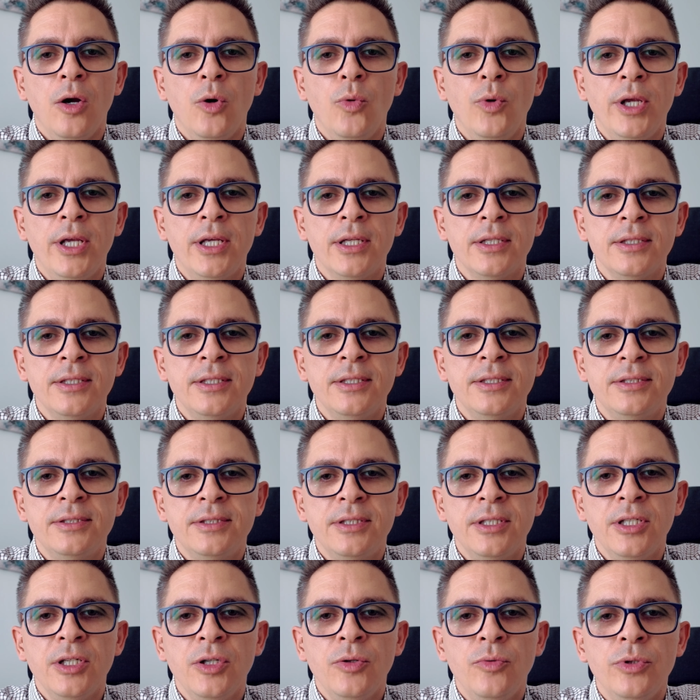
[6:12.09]
we can
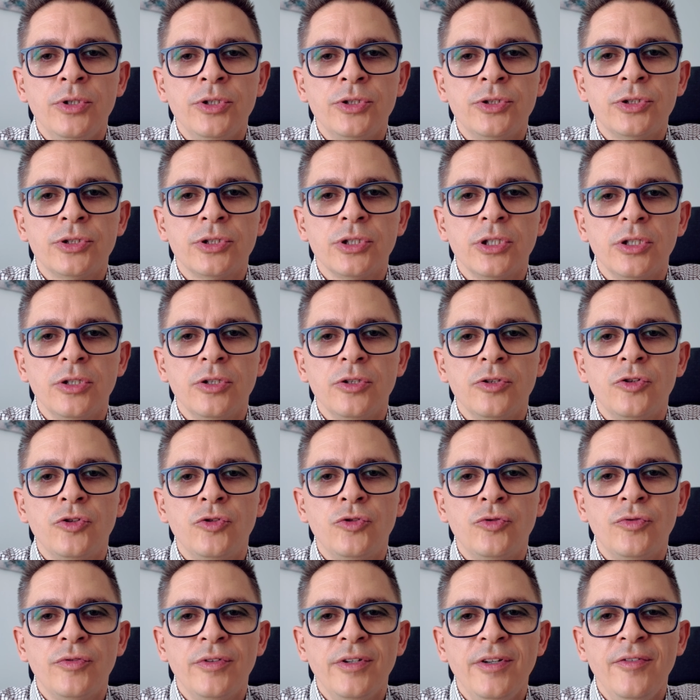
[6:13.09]
distinguish
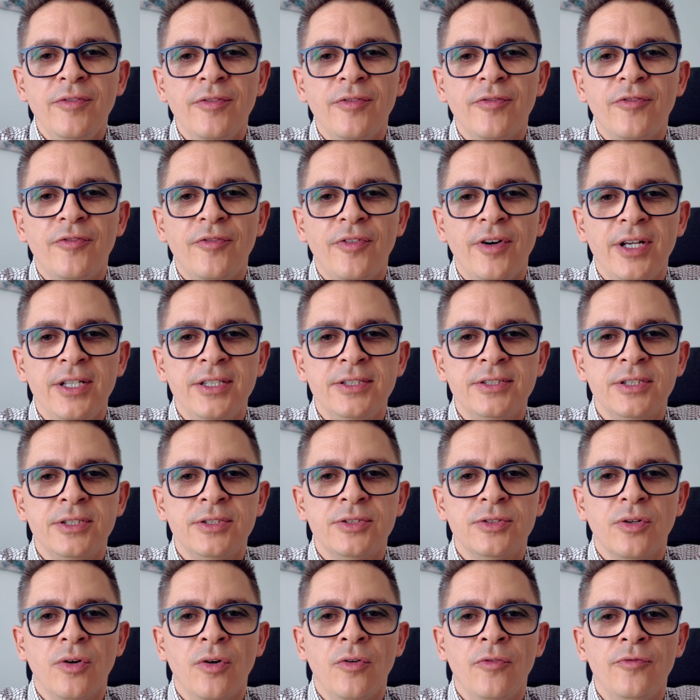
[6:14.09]
three
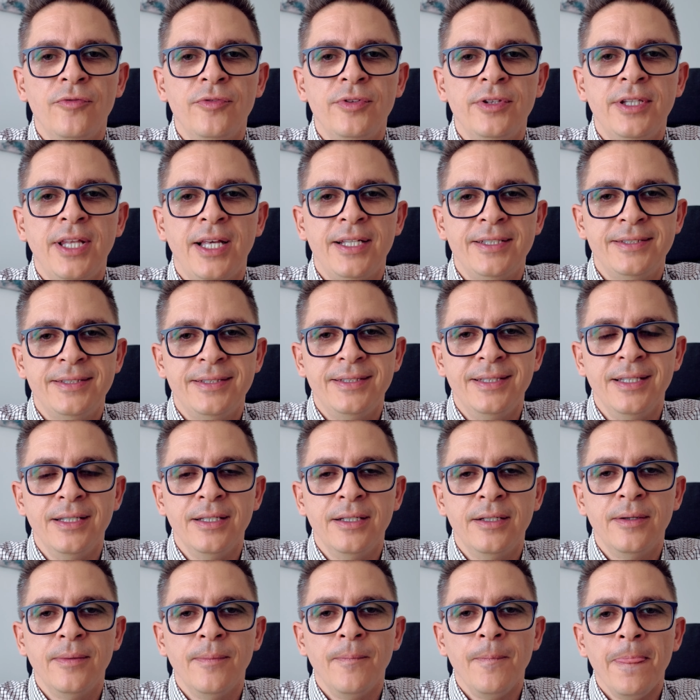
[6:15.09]
phases of
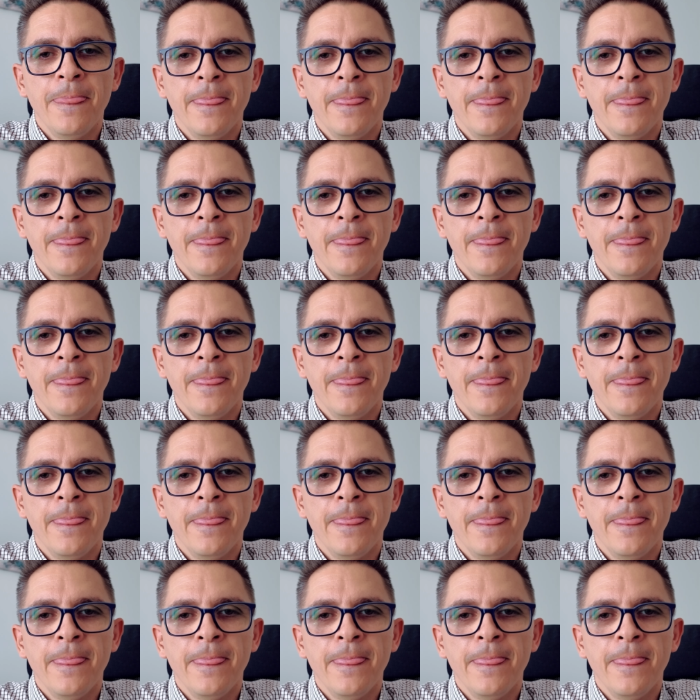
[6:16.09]
testing.